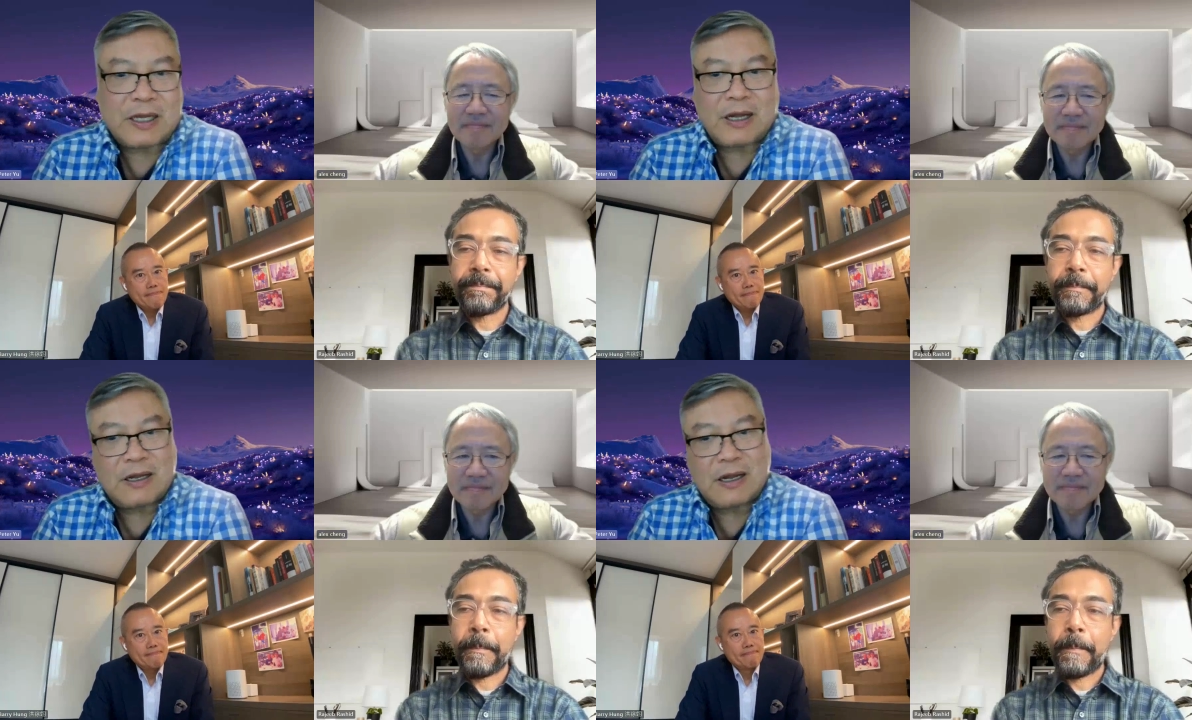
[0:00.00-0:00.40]

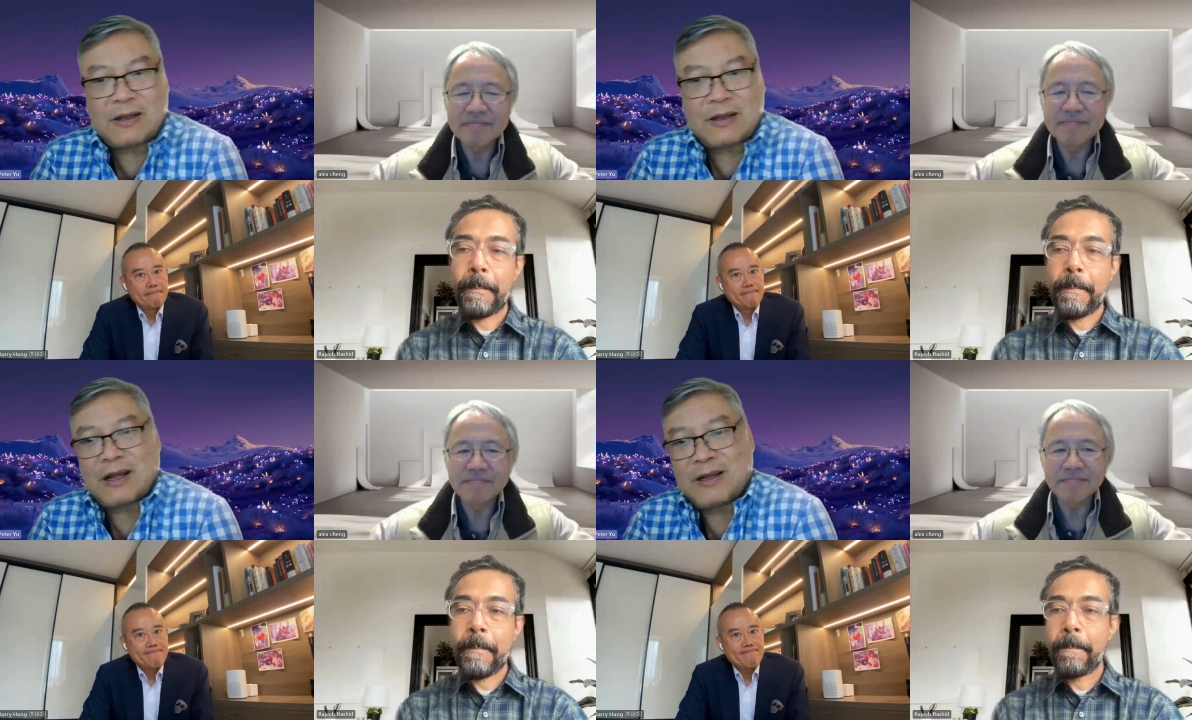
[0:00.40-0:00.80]
Speaker 1: I
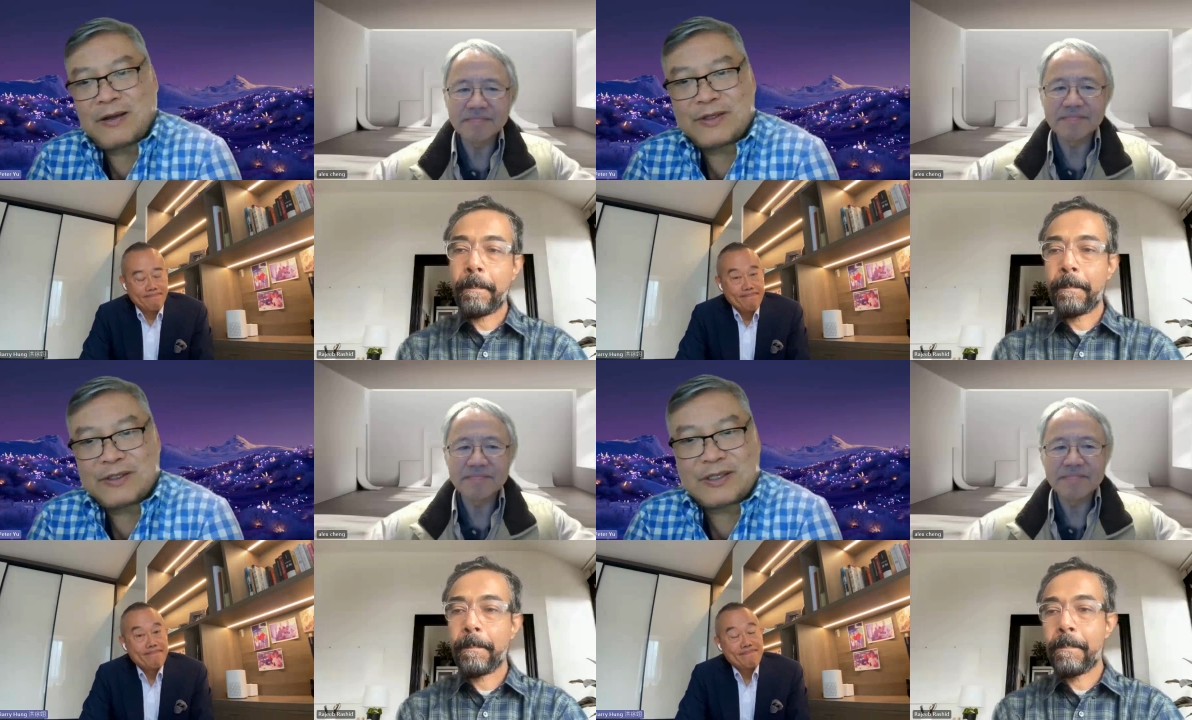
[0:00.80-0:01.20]
I I
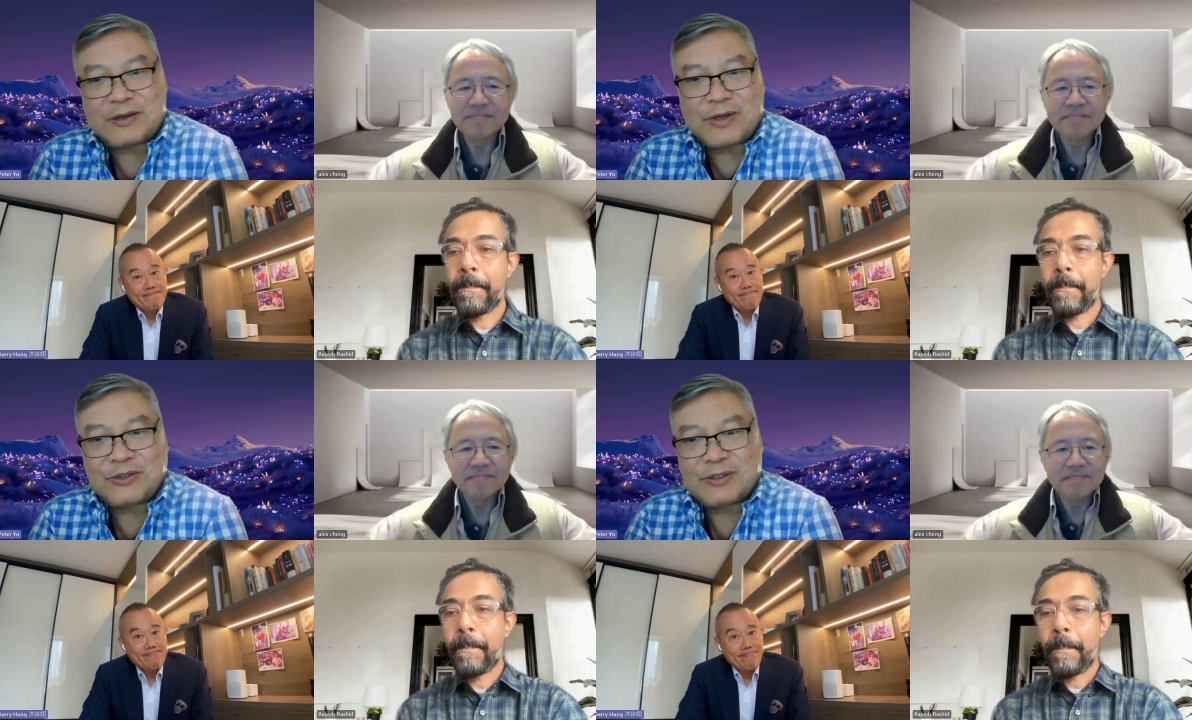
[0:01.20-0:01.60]
have hmm? this
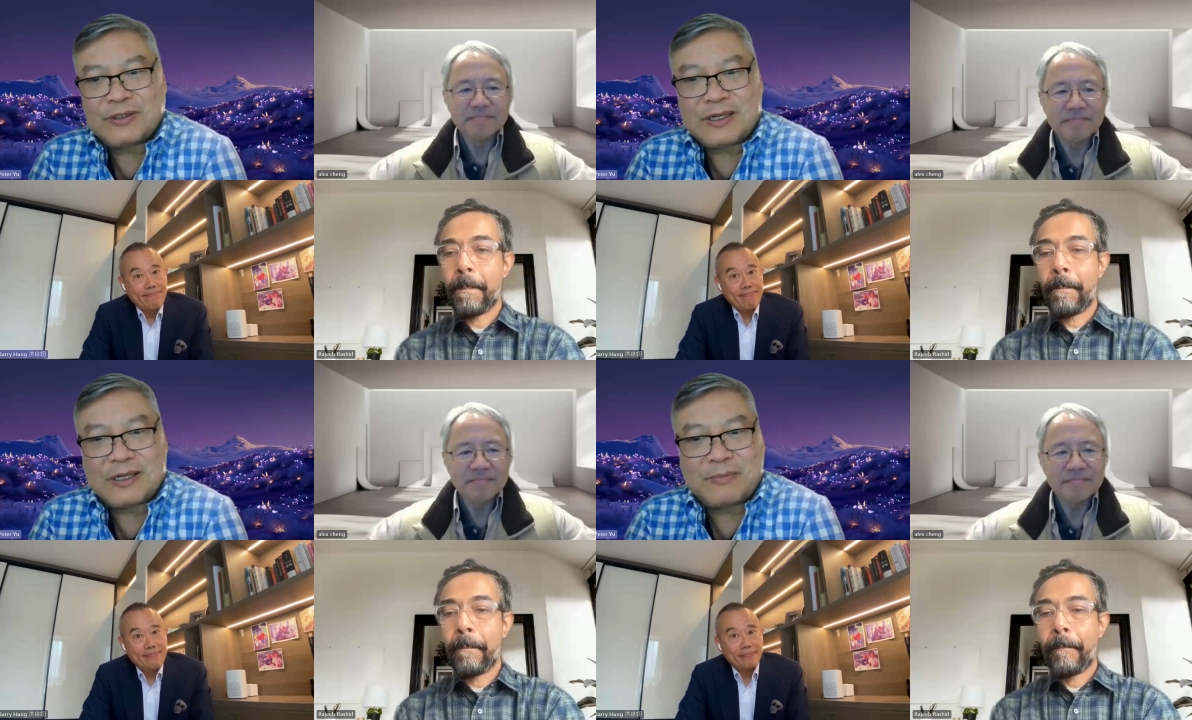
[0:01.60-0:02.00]
uh,
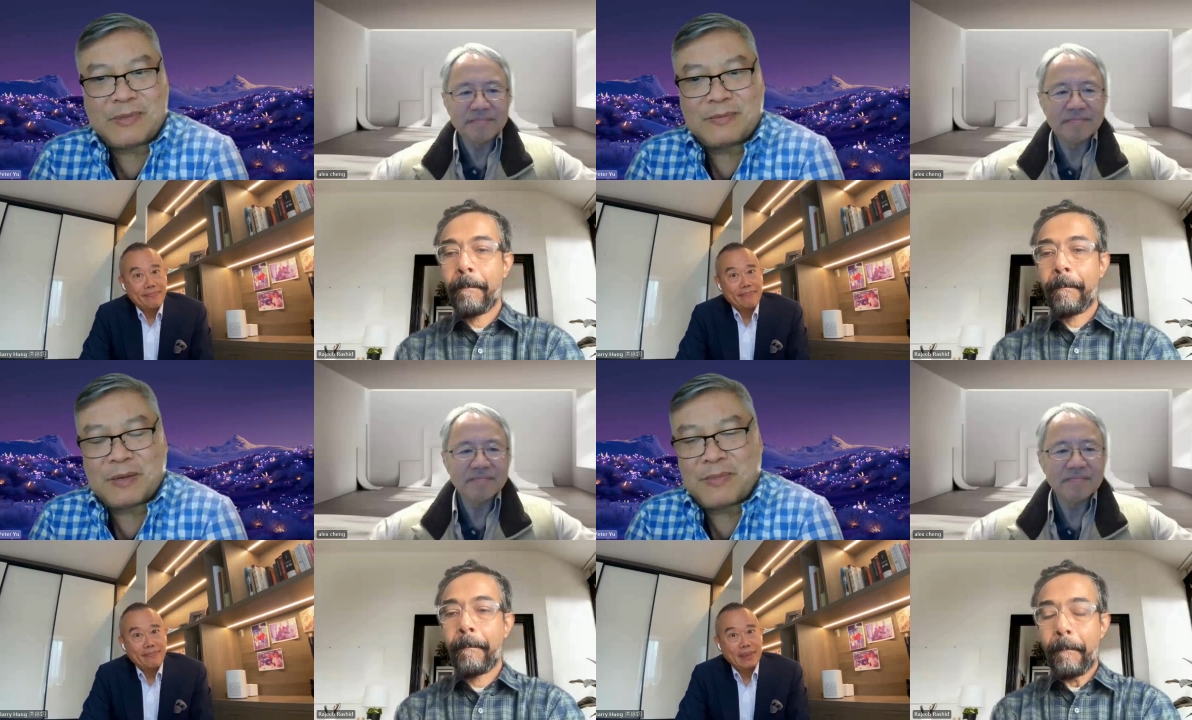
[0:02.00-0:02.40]
question uh,
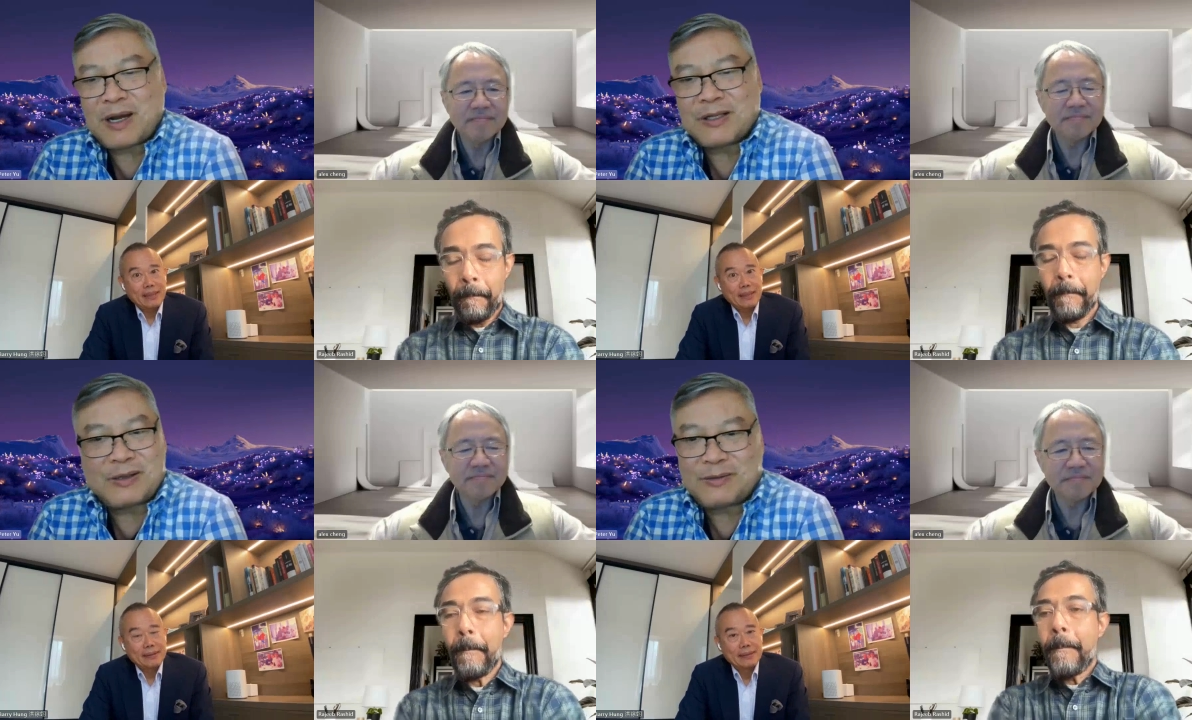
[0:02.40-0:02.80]
in, in, my
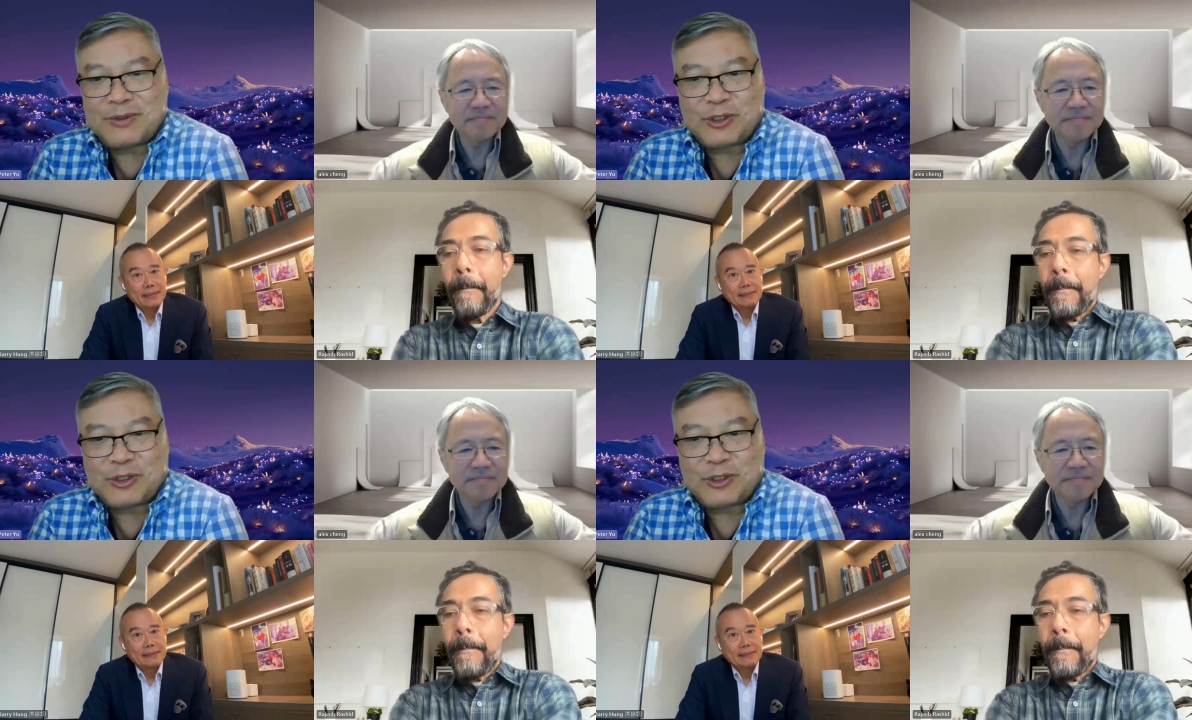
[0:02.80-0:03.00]
mind uh,